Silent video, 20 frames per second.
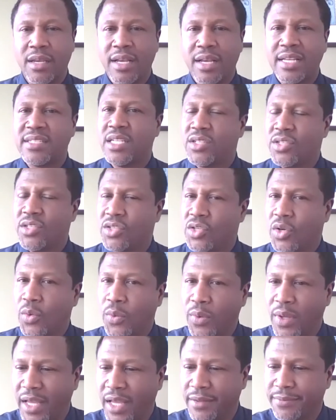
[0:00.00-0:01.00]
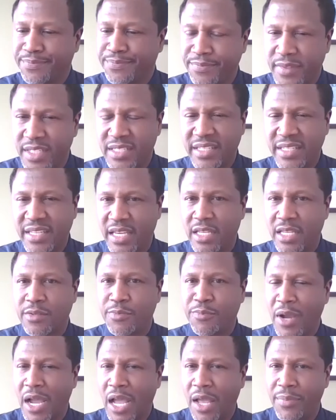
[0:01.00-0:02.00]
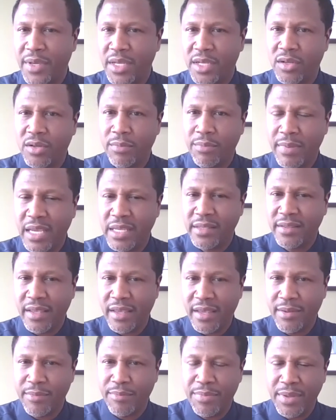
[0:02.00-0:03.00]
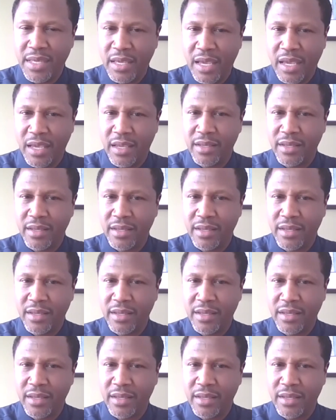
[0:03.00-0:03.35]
I said, you know what? This kid's probably going to make the NBA.